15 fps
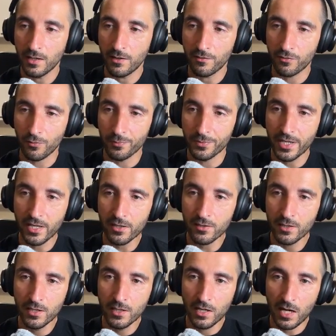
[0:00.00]
From
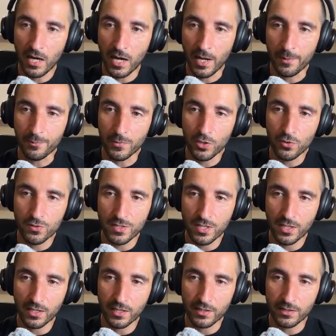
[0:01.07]
there, I'm using